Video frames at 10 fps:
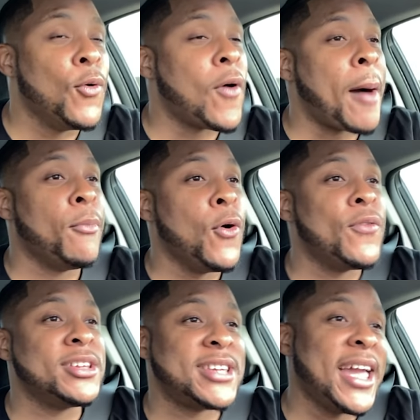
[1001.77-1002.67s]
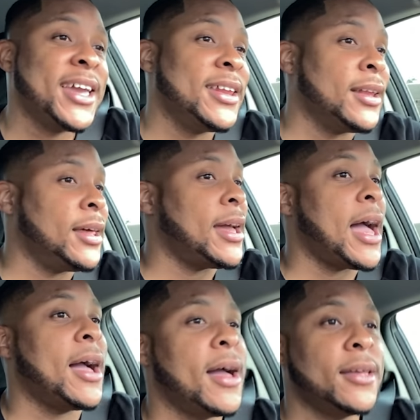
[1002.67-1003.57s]
I move and shake in LA.
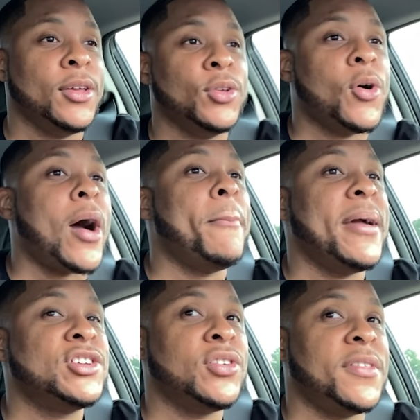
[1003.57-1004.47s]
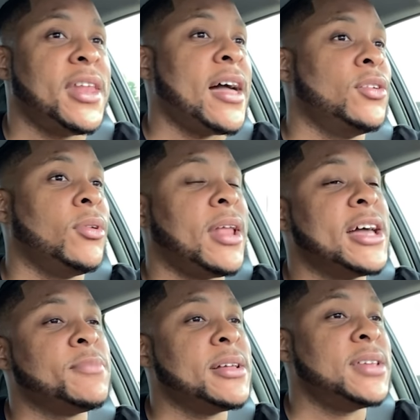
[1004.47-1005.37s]
I make sure that I
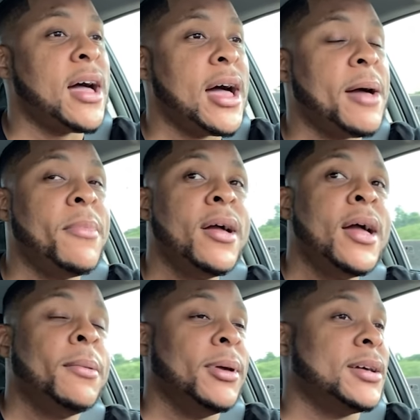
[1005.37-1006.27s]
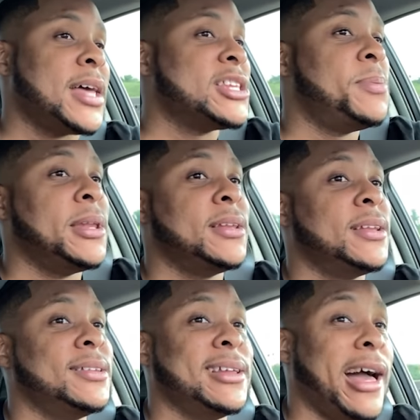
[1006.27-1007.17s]
utilize my time, because I spend
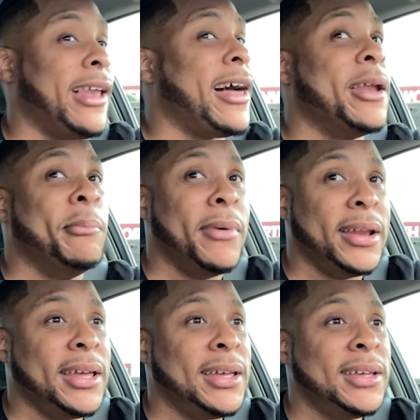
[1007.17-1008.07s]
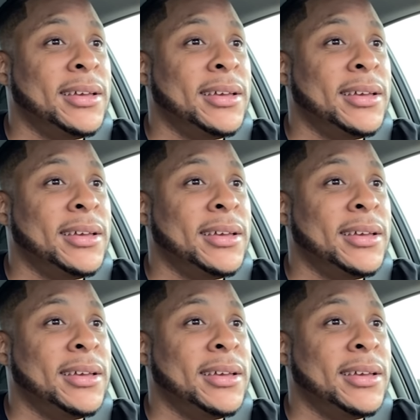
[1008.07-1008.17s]
a lot of money